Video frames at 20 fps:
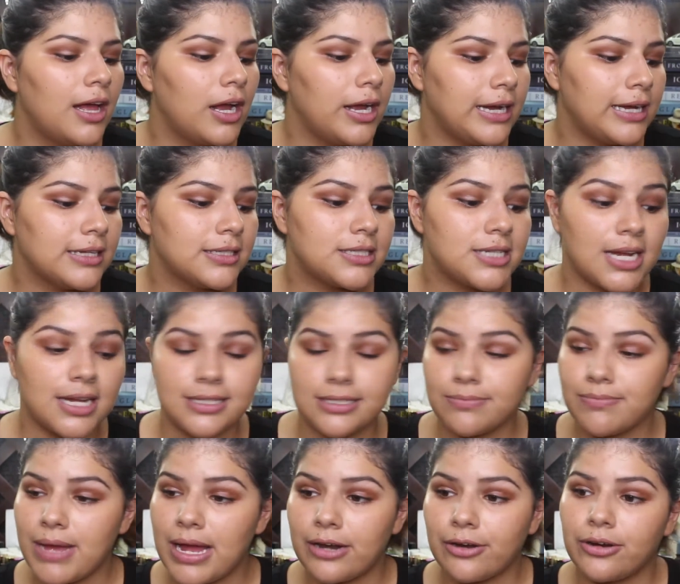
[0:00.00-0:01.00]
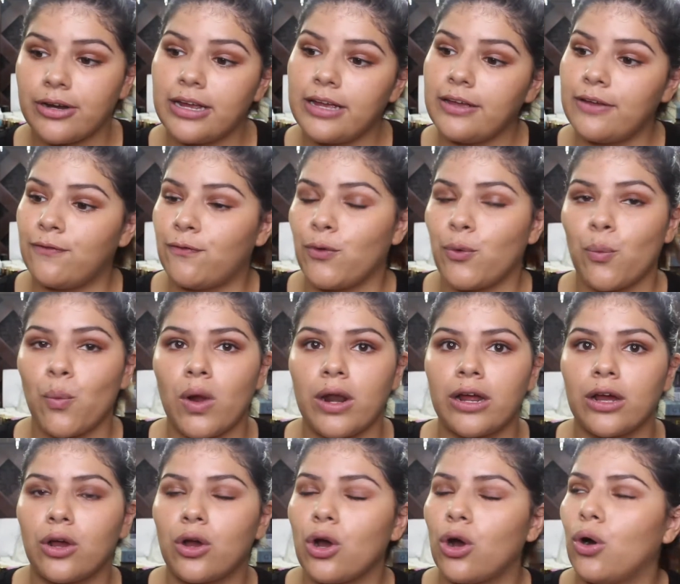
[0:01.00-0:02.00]
It doesn't matter if you want
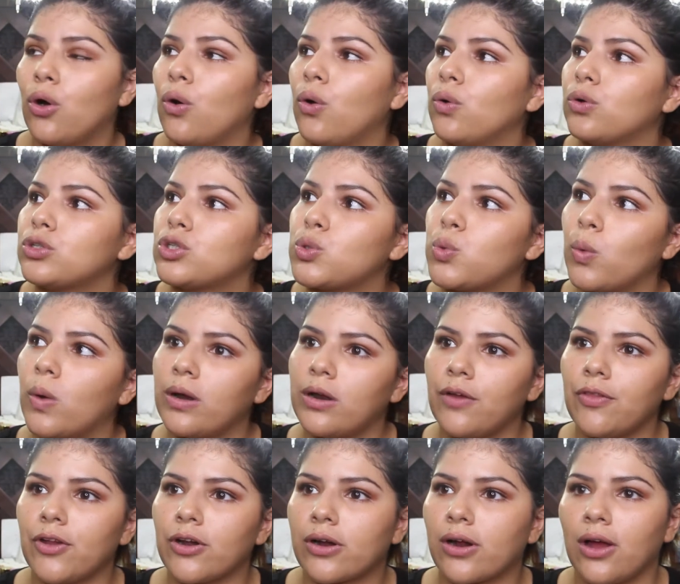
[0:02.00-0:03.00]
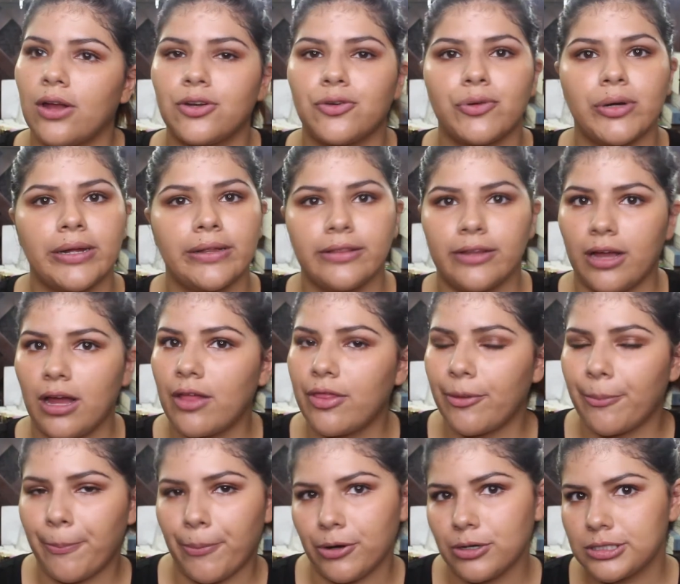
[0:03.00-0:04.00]
to go to another country and the
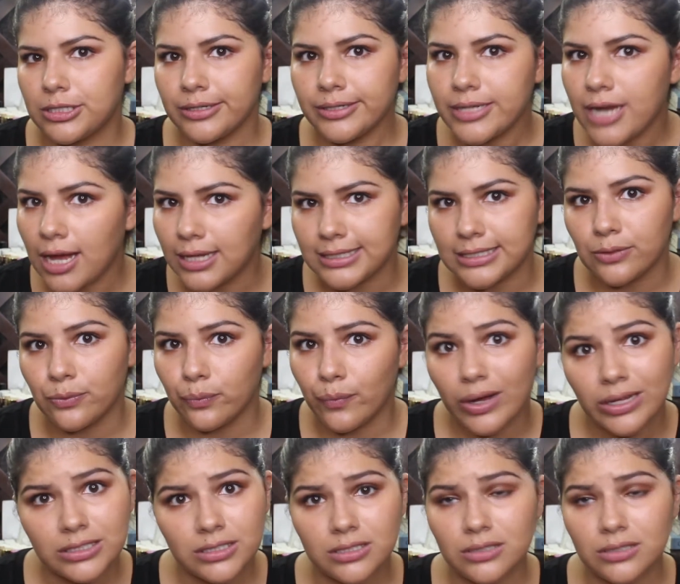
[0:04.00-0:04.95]
other person doesn't want